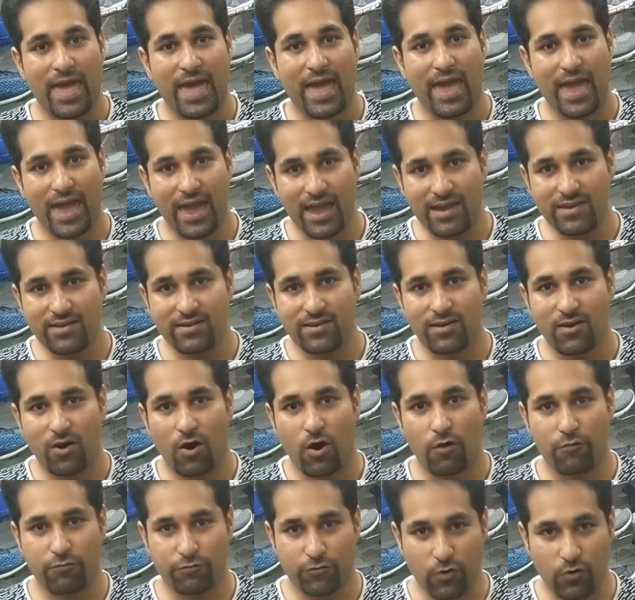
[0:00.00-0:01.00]
And
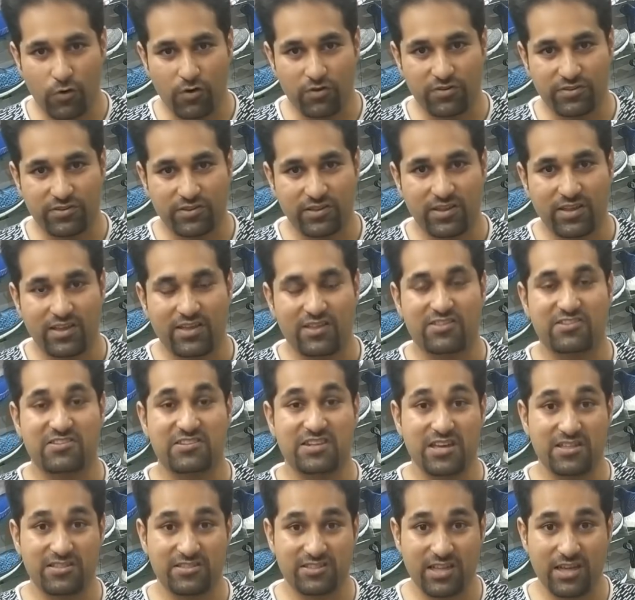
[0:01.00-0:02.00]
of course,
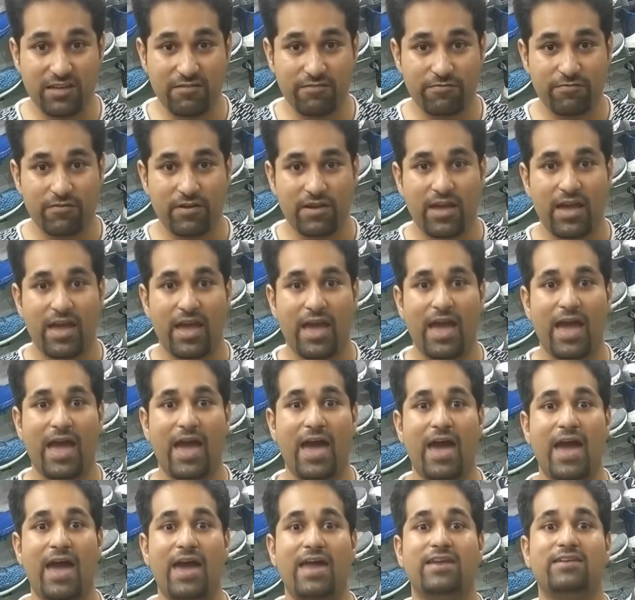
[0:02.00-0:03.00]
stay safe
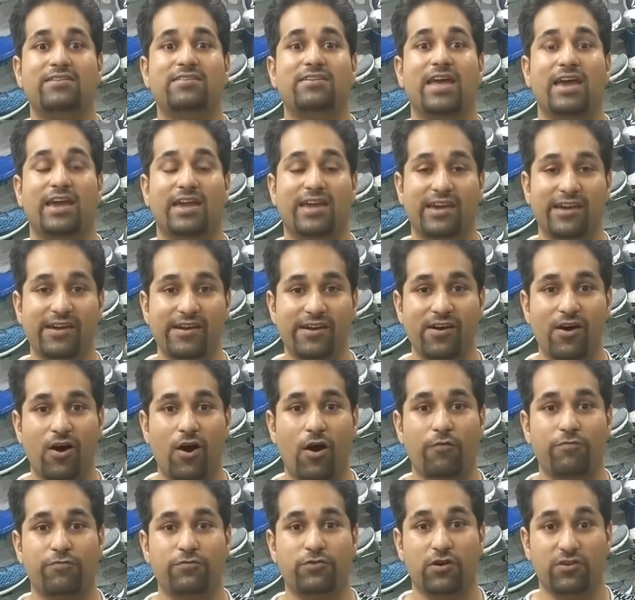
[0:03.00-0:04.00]
and take care
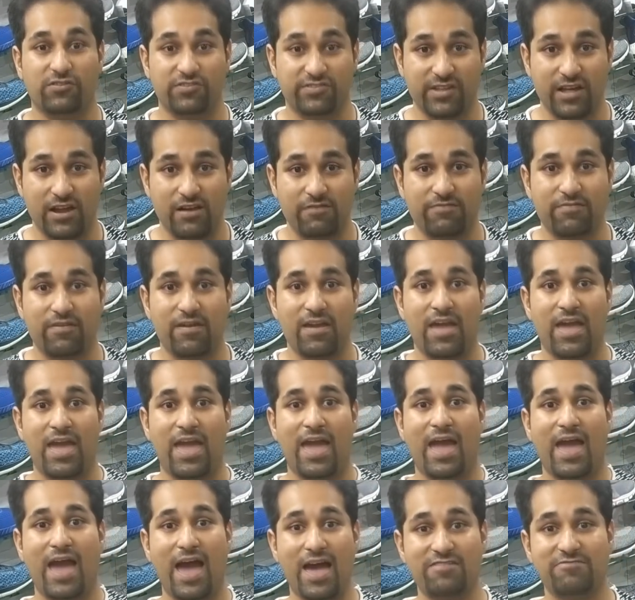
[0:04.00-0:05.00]
of yourself
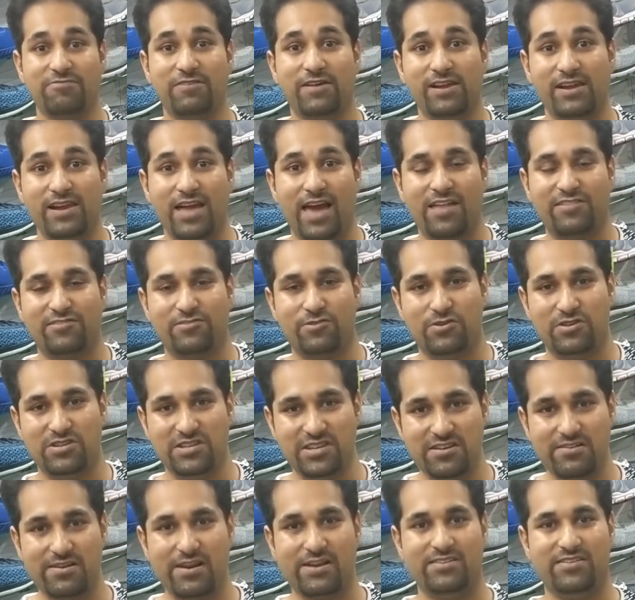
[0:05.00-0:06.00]
as well as your
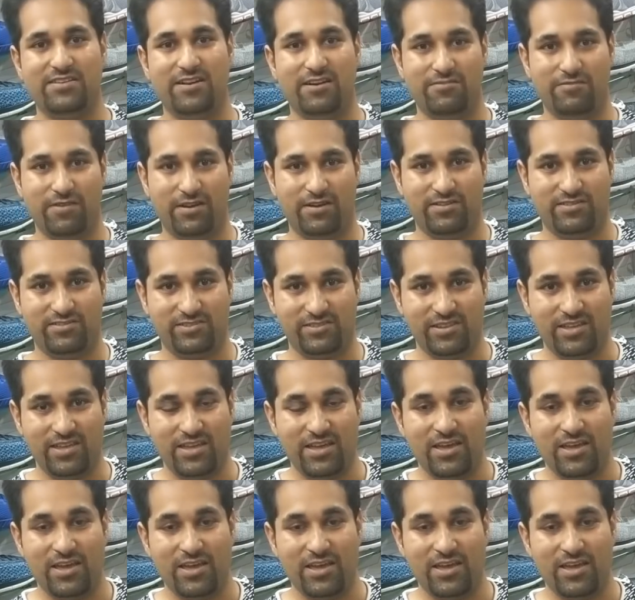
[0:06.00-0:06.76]
near and dear ones.